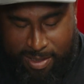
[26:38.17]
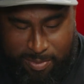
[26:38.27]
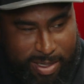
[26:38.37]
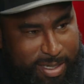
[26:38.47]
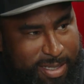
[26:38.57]
That's
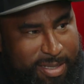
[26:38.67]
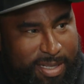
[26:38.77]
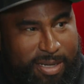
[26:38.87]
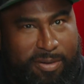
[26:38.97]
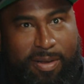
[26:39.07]
what it is
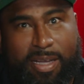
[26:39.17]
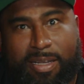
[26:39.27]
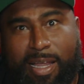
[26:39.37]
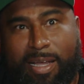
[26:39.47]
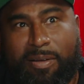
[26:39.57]
there,
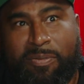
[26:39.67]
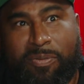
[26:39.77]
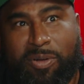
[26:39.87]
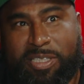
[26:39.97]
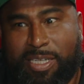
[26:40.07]
right? Like
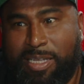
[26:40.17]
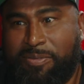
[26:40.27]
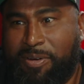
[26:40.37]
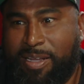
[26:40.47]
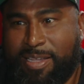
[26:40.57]
fortunately
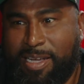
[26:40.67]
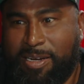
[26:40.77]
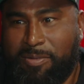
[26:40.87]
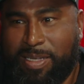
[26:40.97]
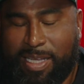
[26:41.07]
for us
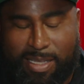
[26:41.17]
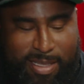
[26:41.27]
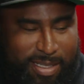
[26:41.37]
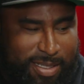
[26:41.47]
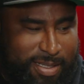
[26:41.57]
here, we
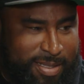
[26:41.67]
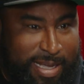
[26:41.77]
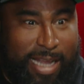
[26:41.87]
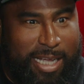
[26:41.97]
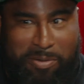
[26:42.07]
get the
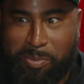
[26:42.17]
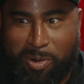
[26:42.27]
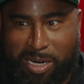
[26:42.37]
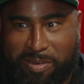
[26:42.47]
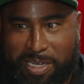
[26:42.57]
Skyline
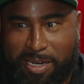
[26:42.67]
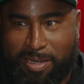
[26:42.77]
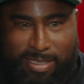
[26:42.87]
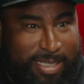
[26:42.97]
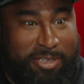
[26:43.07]
report every year
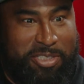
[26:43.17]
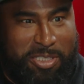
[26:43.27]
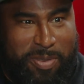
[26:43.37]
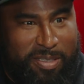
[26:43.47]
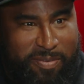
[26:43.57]
and it tells
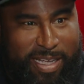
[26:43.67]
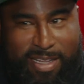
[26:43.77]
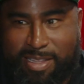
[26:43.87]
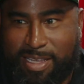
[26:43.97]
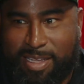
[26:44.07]
you what the
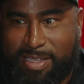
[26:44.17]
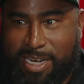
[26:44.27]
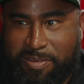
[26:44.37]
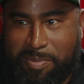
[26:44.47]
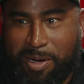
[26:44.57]
vacancy is in
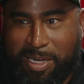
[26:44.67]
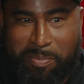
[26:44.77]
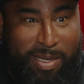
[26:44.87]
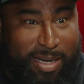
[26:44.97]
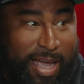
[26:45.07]
every
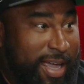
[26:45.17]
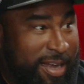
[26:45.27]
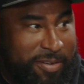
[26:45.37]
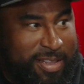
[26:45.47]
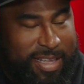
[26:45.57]
market, but not
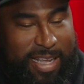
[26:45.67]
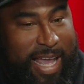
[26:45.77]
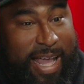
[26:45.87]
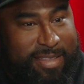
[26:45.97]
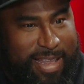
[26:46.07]
every city
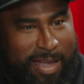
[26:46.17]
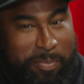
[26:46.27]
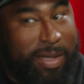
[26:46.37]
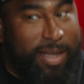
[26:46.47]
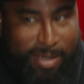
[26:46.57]
has
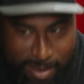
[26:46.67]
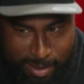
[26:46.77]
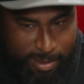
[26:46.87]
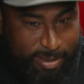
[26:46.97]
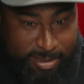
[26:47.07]
that. But
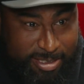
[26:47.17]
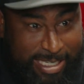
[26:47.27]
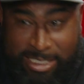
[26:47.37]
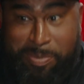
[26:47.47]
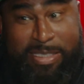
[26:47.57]

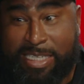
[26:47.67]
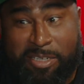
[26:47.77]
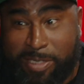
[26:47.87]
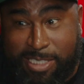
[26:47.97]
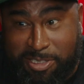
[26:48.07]
ChatGPT
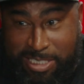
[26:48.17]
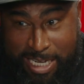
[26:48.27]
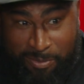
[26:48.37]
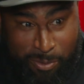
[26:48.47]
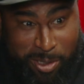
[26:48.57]
can research it
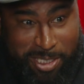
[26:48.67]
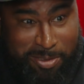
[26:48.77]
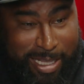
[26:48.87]
now for you.